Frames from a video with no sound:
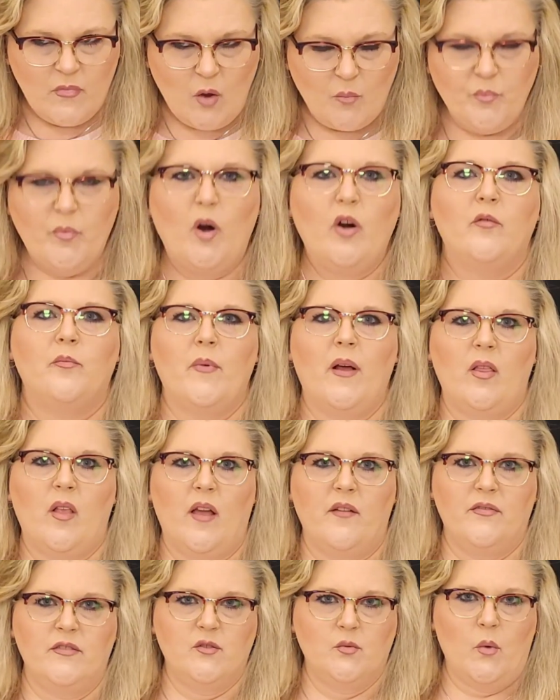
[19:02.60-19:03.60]
part of my
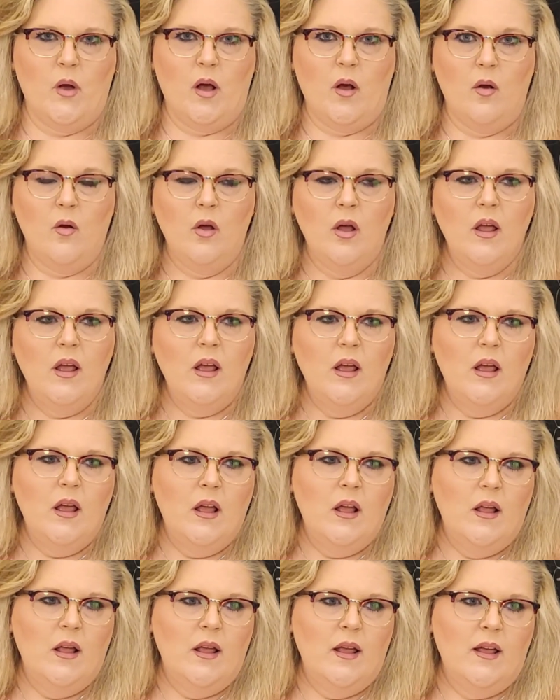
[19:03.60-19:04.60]
life as well
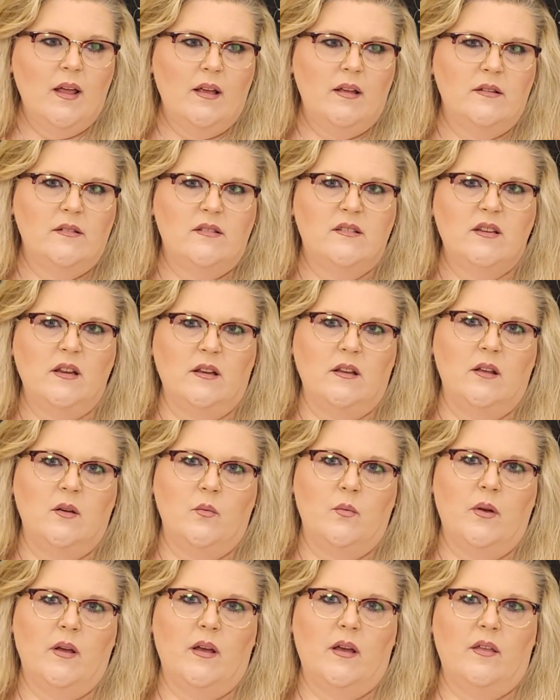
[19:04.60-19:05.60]
is dealing
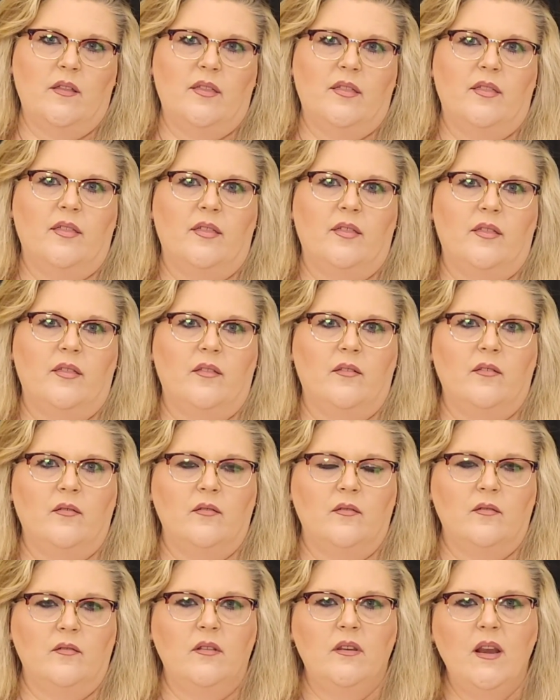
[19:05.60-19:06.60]
with
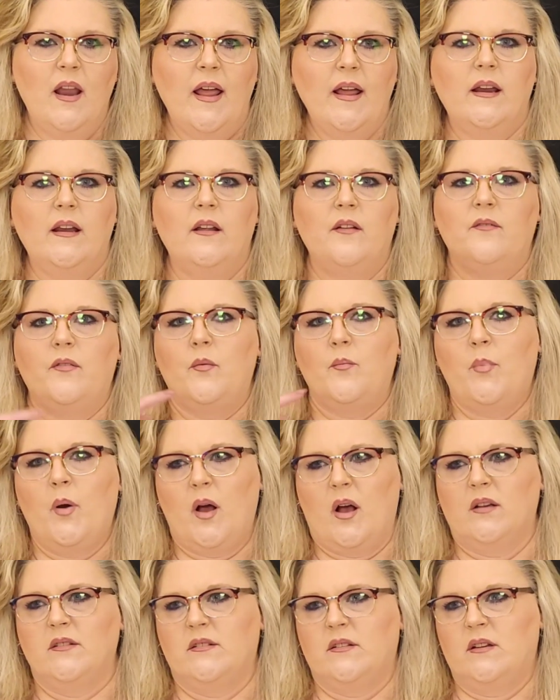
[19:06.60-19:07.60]
negative and
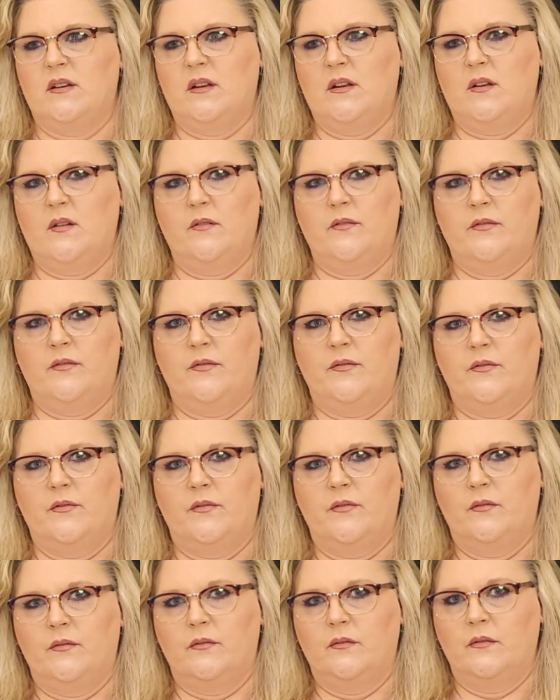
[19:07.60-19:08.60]
positive
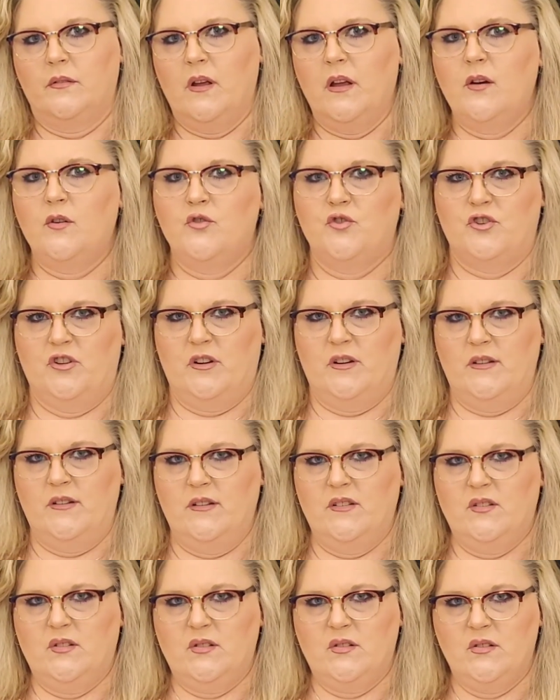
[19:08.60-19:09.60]

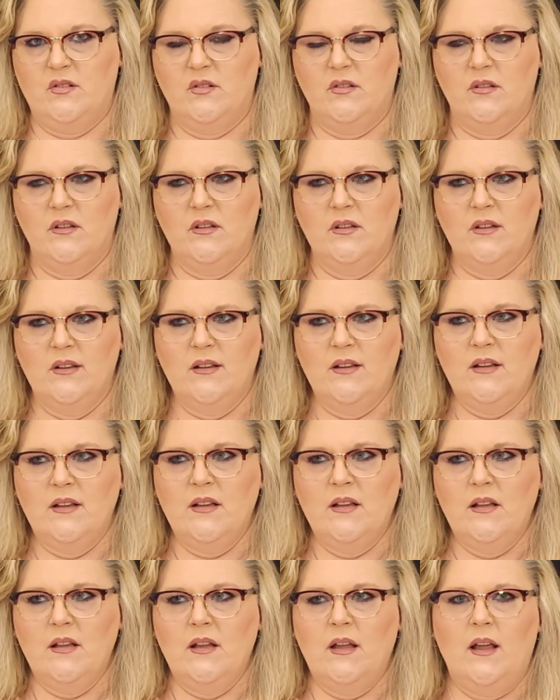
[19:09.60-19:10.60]
energies
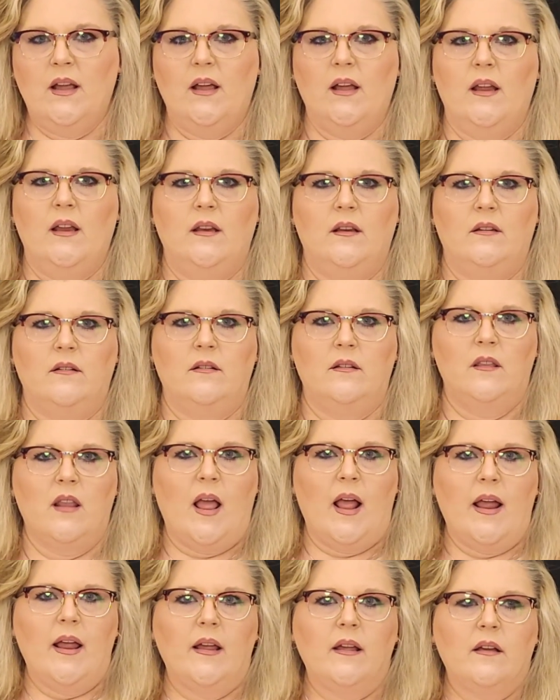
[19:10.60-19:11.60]
in,
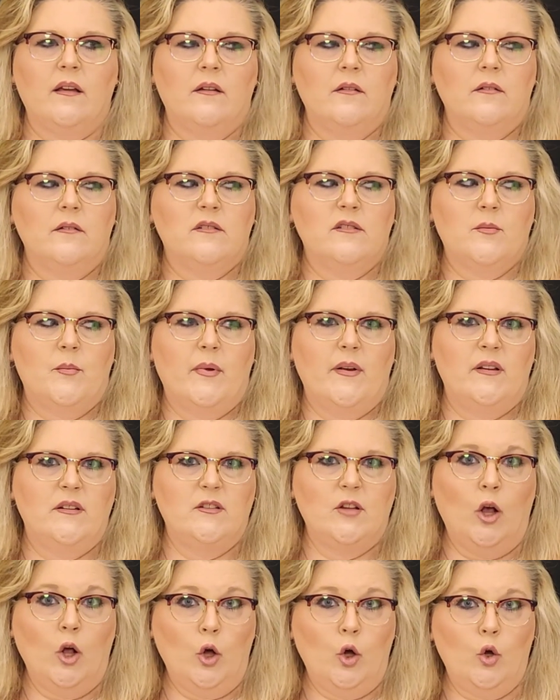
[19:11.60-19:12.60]
like,
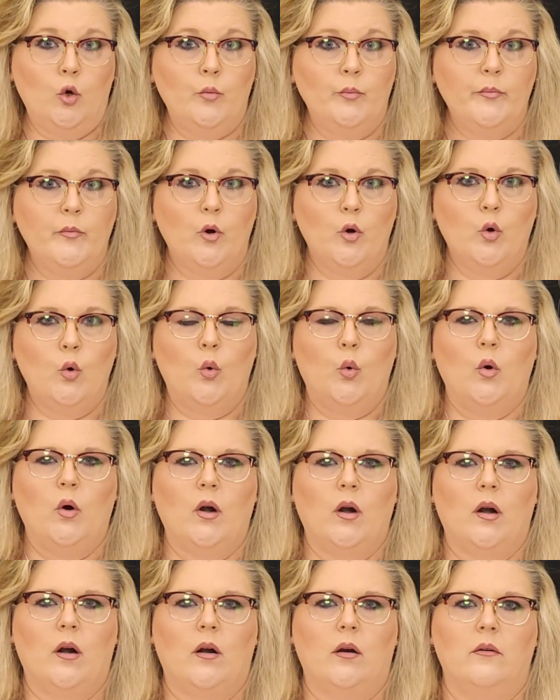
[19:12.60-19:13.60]
somebody's home
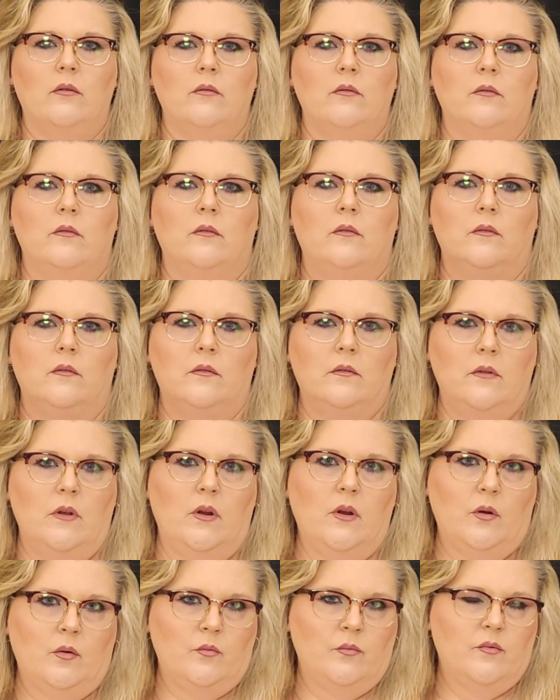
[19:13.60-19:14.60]
or,
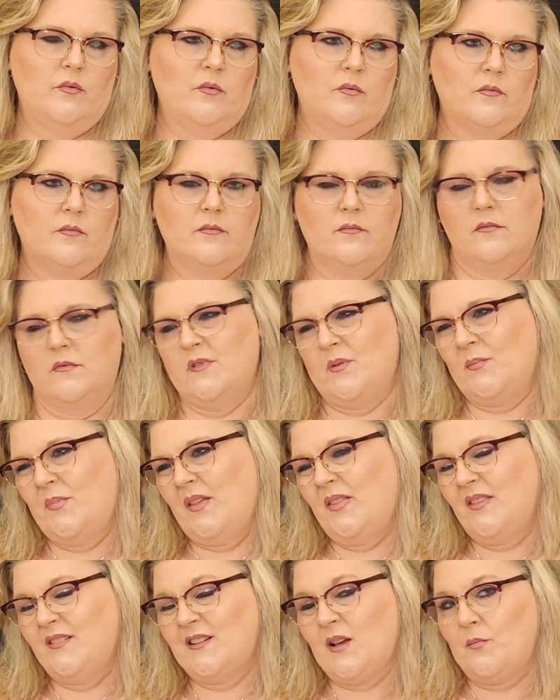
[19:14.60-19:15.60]
you know, something
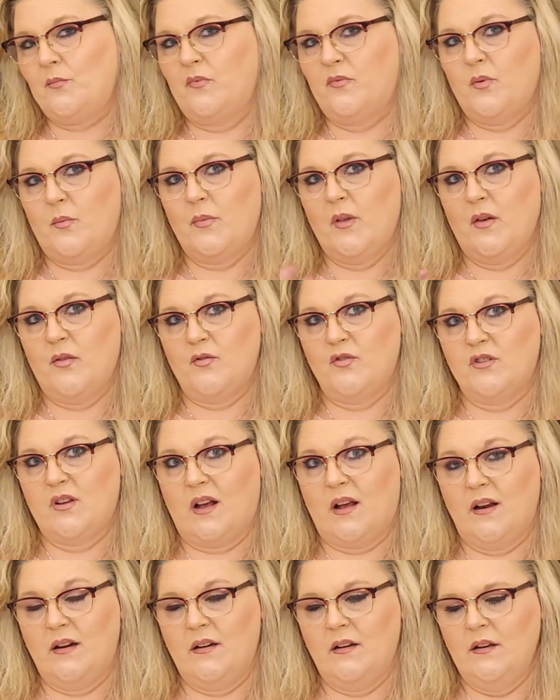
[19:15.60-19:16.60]
that's coming from the other
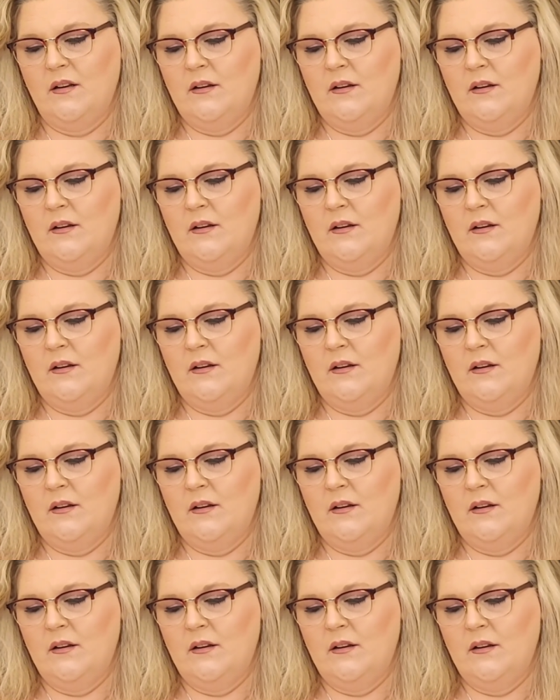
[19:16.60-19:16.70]
side.